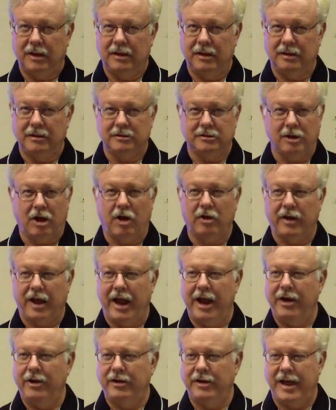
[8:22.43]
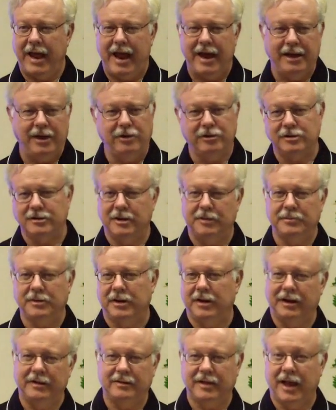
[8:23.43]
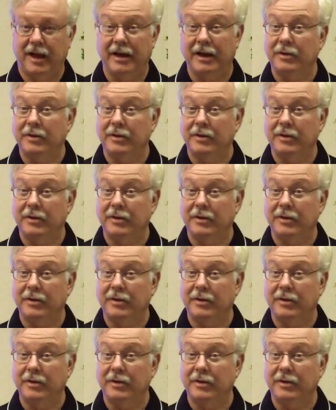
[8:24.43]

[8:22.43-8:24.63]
It's called Air Daddy or something like that.